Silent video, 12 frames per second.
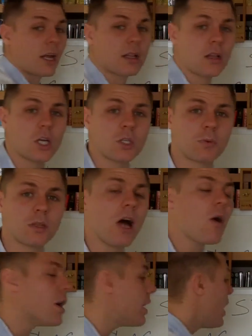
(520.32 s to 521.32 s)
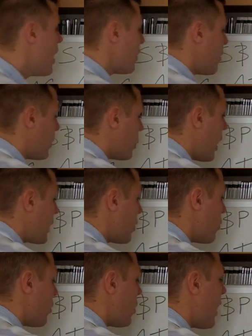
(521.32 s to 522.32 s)
and close below it, then we're
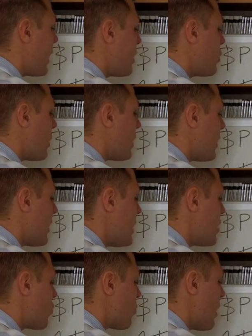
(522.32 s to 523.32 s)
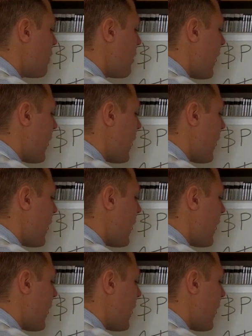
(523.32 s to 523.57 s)
likely to at least run